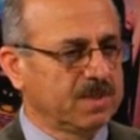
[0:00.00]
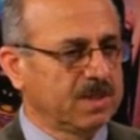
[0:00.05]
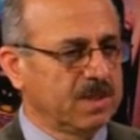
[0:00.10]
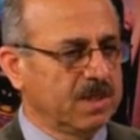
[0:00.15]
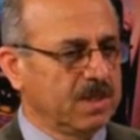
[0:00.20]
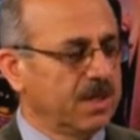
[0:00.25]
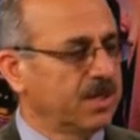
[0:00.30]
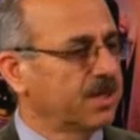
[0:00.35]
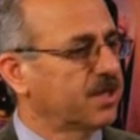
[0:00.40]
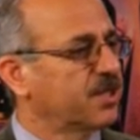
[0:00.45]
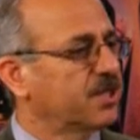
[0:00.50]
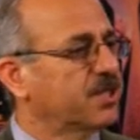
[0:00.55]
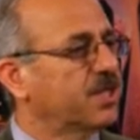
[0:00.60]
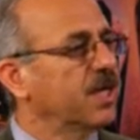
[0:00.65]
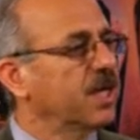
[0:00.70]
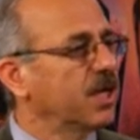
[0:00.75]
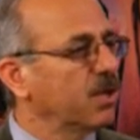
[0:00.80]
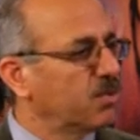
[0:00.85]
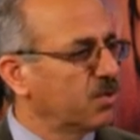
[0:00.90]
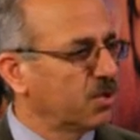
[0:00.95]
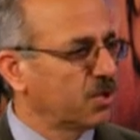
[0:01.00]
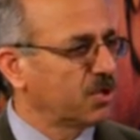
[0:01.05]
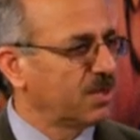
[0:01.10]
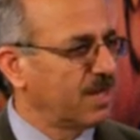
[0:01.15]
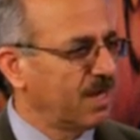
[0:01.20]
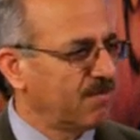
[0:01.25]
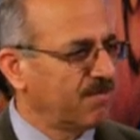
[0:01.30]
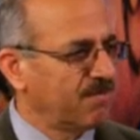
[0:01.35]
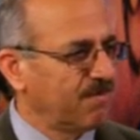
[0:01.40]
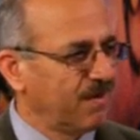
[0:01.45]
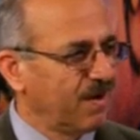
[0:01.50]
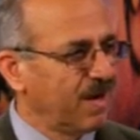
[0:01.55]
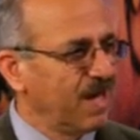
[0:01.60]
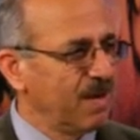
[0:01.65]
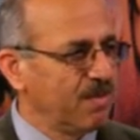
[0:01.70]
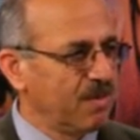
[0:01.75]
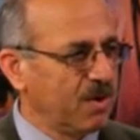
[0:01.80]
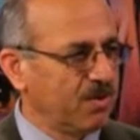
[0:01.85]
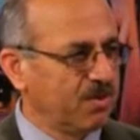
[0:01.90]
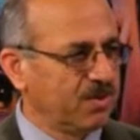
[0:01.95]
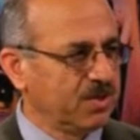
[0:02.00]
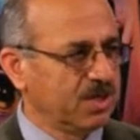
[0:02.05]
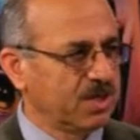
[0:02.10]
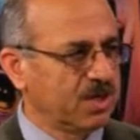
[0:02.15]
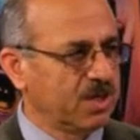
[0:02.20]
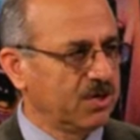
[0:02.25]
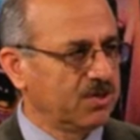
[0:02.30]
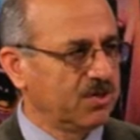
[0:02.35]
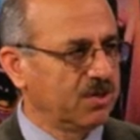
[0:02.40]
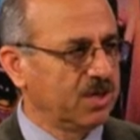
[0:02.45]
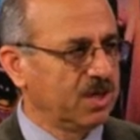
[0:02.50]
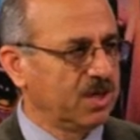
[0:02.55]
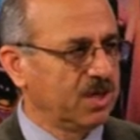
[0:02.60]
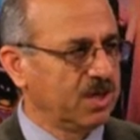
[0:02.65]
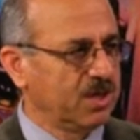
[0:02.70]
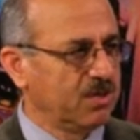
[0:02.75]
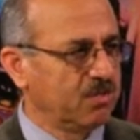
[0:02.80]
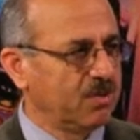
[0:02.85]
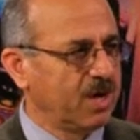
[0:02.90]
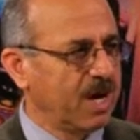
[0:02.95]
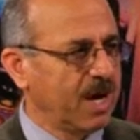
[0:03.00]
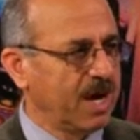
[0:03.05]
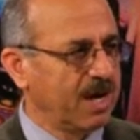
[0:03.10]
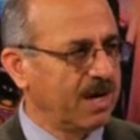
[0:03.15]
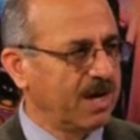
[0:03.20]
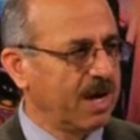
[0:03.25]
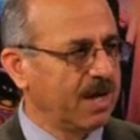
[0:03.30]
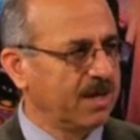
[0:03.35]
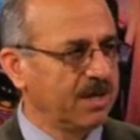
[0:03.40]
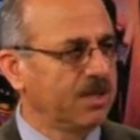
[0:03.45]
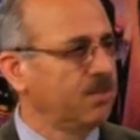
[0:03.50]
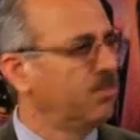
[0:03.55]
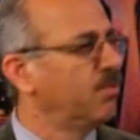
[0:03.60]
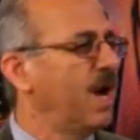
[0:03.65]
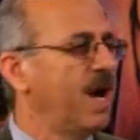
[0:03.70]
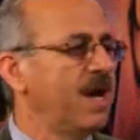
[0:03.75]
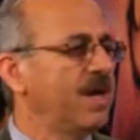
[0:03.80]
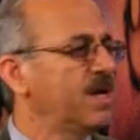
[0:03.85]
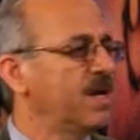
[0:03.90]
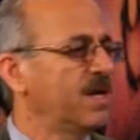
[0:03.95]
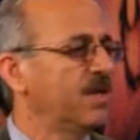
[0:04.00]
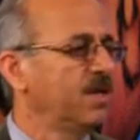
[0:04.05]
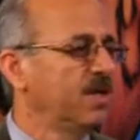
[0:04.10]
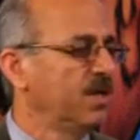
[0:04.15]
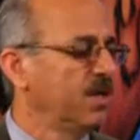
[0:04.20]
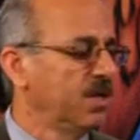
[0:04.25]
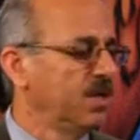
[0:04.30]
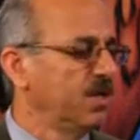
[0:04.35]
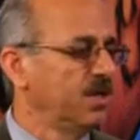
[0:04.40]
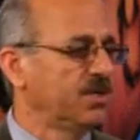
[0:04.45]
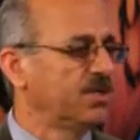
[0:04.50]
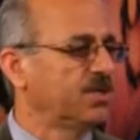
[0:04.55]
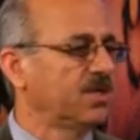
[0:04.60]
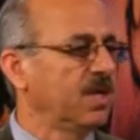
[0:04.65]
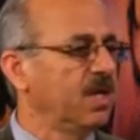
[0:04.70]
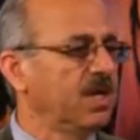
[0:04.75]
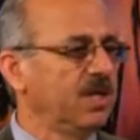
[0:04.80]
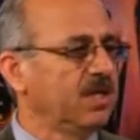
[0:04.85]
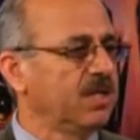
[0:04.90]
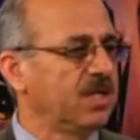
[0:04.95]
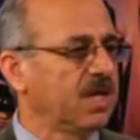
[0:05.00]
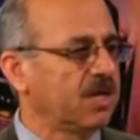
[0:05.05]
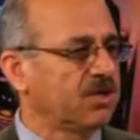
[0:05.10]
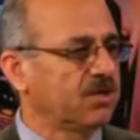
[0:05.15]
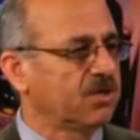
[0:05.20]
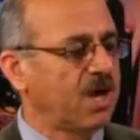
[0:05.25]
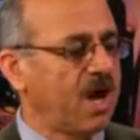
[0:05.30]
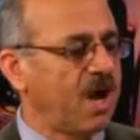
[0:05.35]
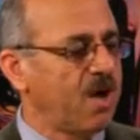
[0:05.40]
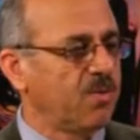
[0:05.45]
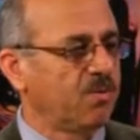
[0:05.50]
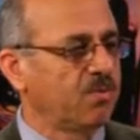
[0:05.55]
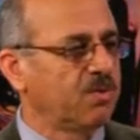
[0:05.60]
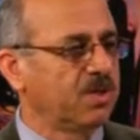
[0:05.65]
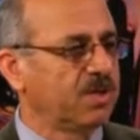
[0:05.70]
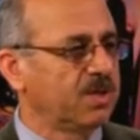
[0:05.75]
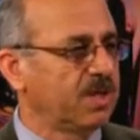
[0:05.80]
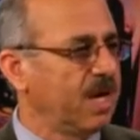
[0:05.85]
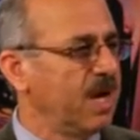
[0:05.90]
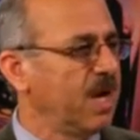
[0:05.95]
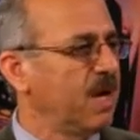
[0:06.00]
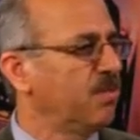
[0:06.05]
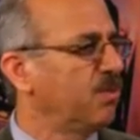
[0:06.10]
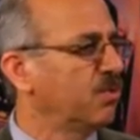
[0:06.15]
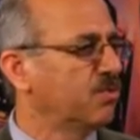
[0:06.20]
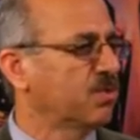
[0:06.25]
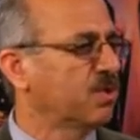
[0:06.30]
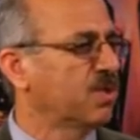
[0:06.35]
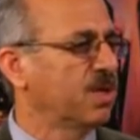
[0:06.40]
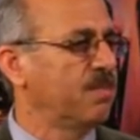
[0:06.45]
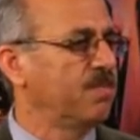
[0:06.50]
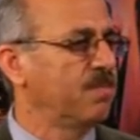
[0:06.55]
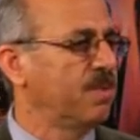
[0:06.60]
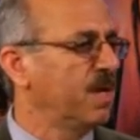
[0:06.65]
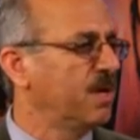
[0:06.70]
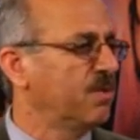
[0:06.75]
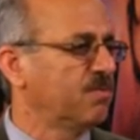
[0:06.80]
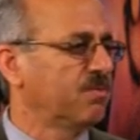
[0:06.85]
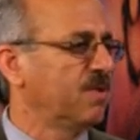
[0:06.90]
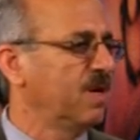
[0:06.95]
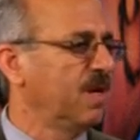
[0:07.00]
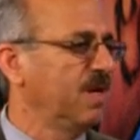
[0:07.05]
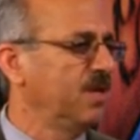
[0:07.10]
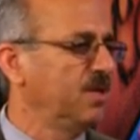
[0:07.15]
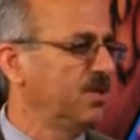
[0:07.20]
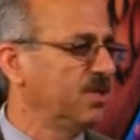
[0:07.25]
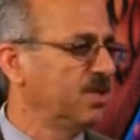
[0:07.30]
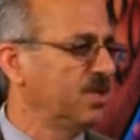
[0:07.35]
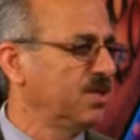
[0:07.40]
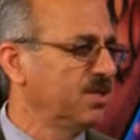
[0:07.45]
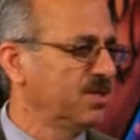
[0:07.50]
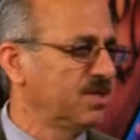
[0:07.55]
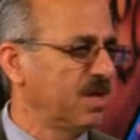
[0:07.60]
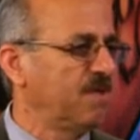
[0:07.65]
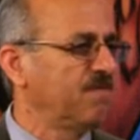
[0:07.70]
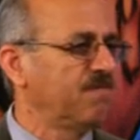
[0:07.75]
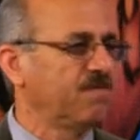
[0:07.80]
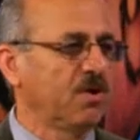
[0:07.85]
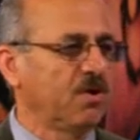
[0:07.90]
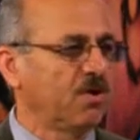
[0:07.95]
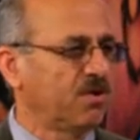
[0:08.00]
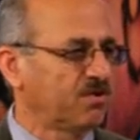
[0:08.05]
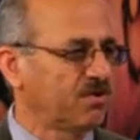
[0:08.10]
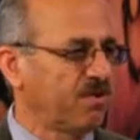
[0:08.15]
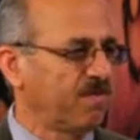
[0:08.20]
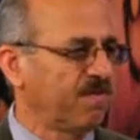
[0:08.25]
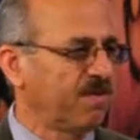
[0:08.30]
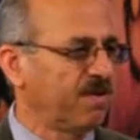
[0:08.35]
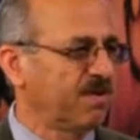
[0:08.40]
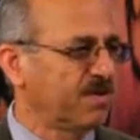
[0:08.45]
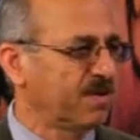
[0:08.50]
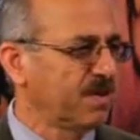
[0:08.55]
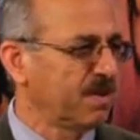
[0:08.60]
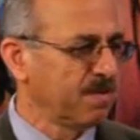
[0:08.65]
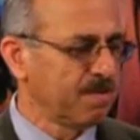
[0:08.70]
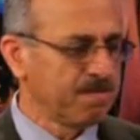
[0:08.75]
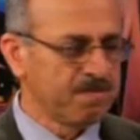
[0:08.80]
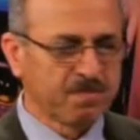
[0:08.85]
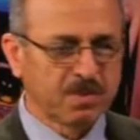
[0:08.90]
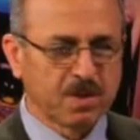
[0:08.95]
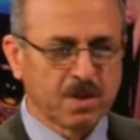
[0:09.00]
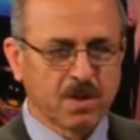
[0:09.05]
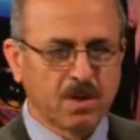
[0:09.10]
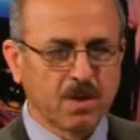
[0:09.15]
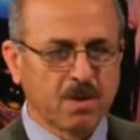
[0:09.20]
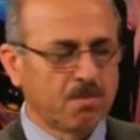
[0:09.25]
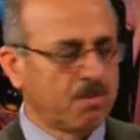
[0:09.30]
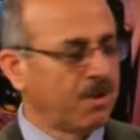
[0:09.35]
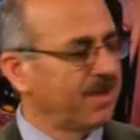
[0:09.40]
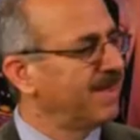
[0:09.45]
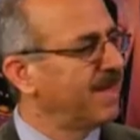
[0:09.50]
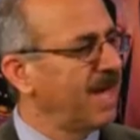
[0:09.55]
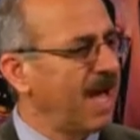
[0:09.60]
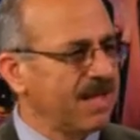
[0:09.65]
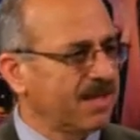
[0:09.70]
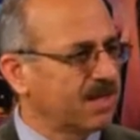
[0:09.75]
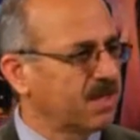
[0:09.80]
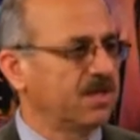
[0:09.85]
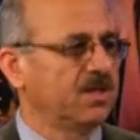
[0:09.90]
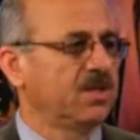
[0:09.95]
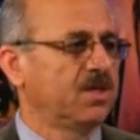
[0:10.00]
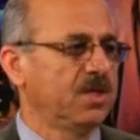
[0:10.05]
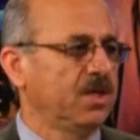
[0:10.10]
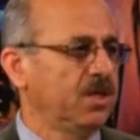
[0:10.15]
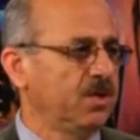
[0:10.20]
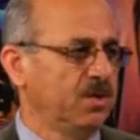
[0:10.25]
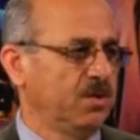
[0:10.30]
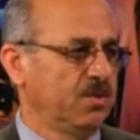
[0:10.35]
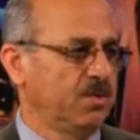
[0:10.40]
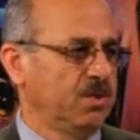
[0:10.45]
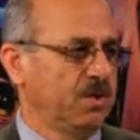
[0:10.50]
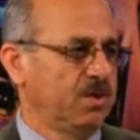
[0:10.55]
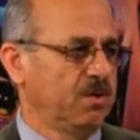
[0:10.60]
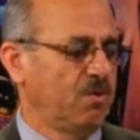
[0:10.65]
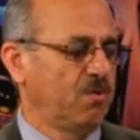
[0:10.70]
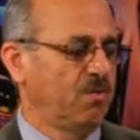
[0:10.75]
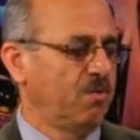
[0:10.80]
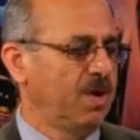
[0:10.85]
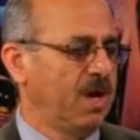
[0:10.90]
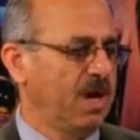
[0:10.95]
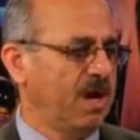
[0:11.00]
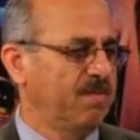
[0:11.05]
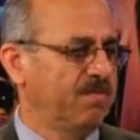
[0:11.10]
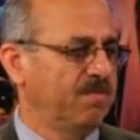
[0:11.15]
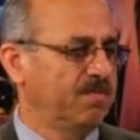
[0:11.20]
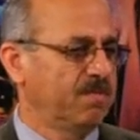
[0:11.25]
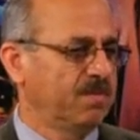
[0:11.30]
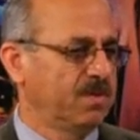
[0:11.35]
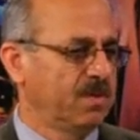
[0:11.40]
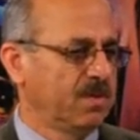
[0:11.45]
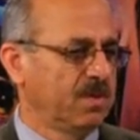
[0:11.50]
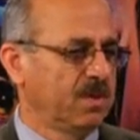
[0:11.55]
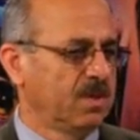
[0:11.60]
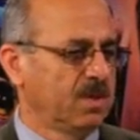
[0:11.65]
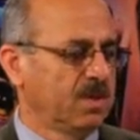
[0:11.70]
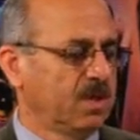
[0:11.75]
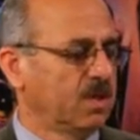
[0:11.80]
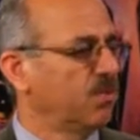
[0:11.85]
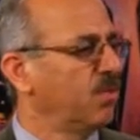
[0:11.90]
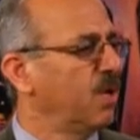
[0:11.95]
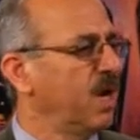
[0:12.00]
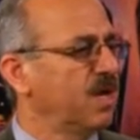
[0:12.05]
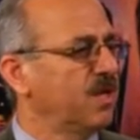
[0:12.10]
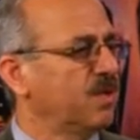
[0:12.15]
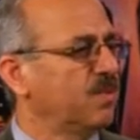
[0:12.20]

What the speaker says: extinguish that flame of education in Iran. And Iranian still in that time were able to compare religions and philosophies. But that continued. We have great